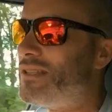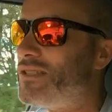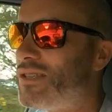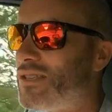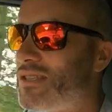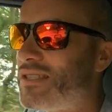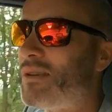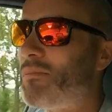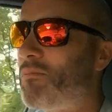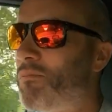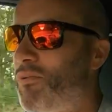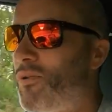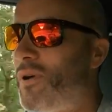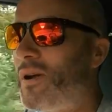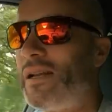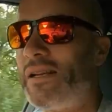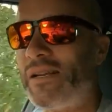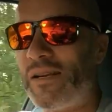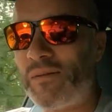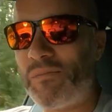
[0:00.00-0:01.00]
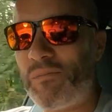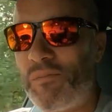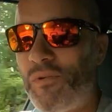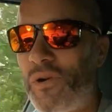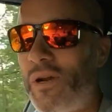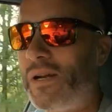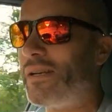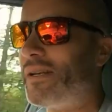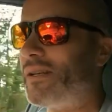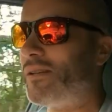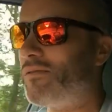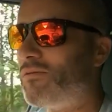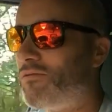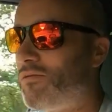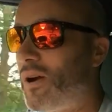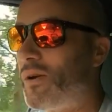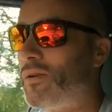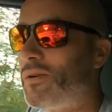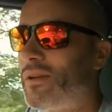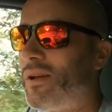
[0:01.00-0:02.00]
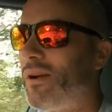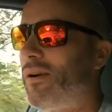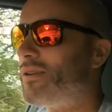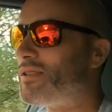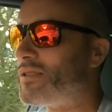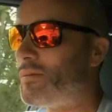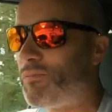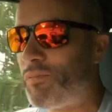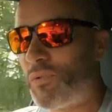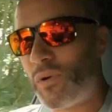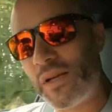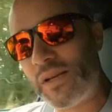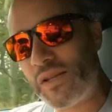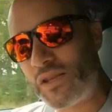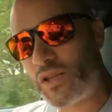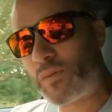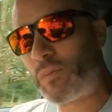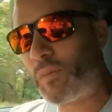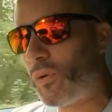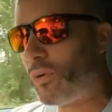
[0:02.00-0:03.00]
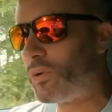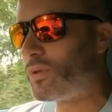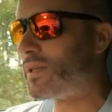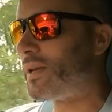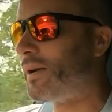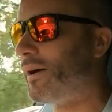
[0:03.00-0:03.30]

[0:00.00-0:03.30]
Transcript: it's just a brilliant road car. It's a brilliant sports